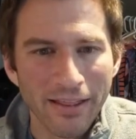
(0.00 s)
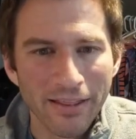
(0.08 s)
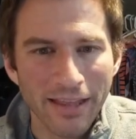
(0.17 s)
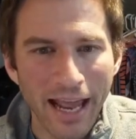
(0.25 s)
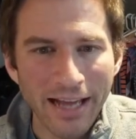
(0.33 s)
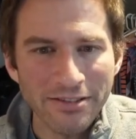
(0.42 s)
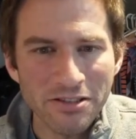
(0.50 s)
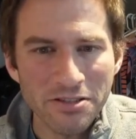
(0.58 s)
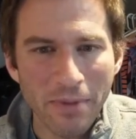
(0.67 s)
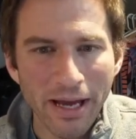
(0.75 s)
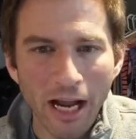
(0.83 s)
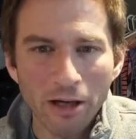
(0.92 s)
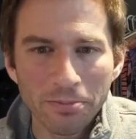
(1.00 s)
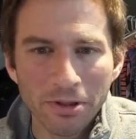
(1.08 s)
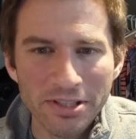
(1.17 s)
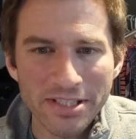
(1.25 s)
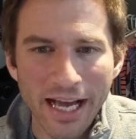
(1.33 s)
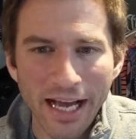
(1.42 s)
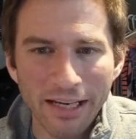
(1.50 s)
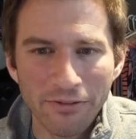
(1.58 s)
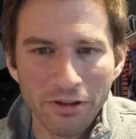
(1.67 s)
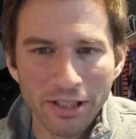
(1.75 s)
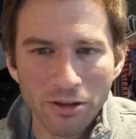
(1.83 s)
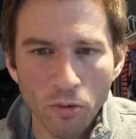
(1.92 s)
The answers might help you decide if
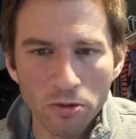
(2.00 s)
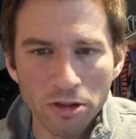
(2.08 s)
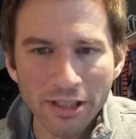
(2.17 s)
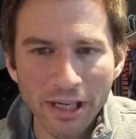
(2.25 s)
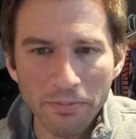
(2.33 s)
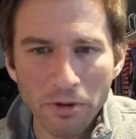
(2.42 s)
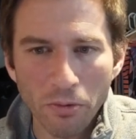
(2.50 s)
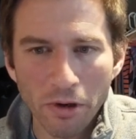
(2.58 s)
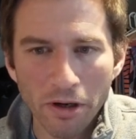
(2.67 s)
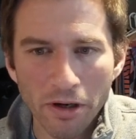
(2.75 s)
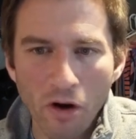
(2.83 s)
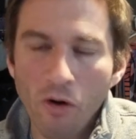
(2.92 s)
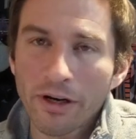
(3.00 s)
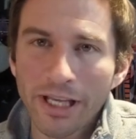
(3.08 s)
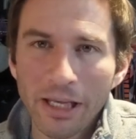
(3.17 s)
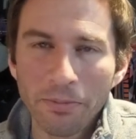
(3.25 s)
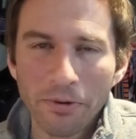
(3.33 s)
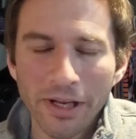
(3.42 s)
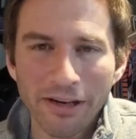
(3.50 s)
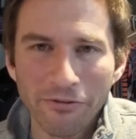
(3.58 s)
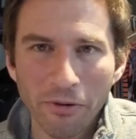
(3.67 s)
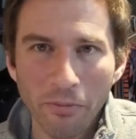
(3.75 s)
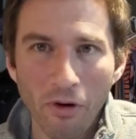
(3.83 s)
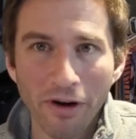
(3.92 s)
you need to look up the word or keep reading
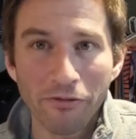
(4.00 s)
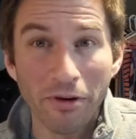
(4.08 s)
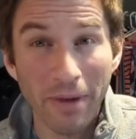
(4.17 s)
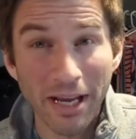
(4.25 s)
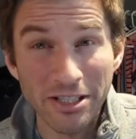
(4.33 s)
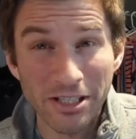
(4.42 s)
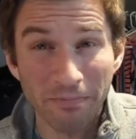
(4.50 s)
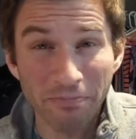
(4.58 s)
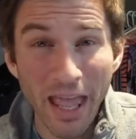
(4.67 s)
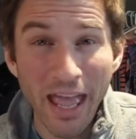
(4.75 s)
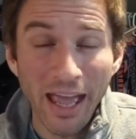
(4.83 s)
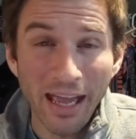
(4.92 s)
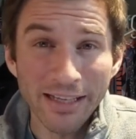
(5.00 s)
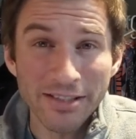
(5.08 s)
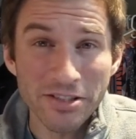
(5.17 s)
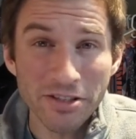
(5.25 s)
for more information. And